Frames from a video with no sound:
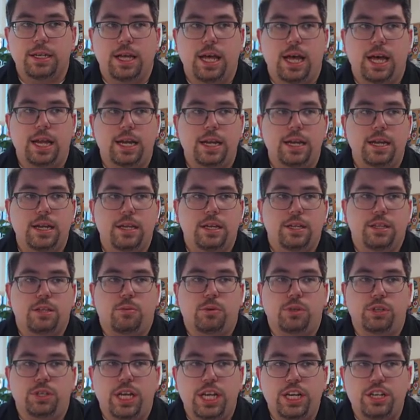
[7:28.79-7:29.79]
on the
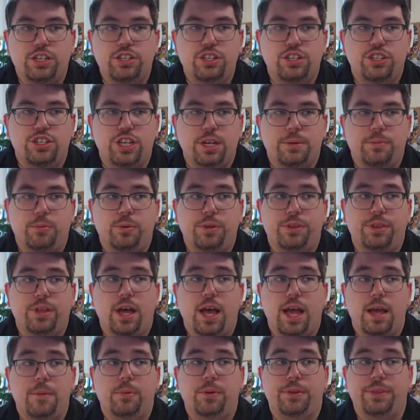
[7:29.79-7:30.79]
relationship with the
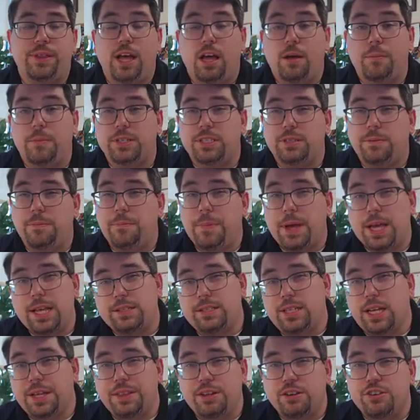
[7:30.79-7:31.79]
hypothalamus and
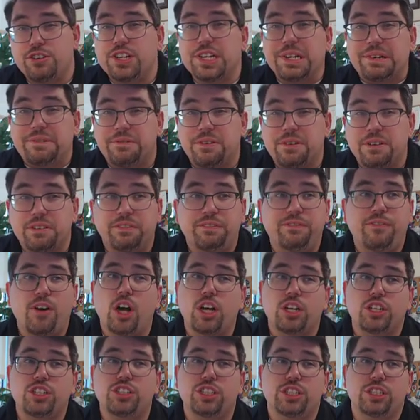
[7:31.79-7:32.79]
based on their different
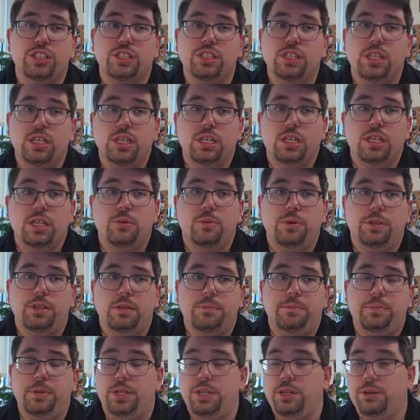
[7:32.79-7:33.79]
functions with the
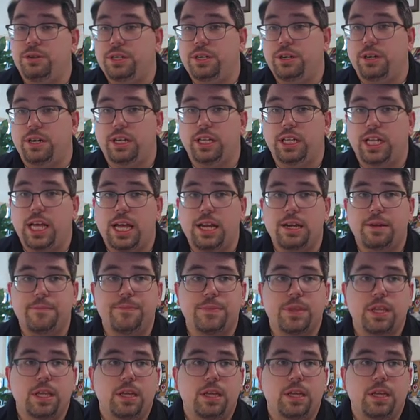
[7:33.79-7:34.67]
pituitary gland.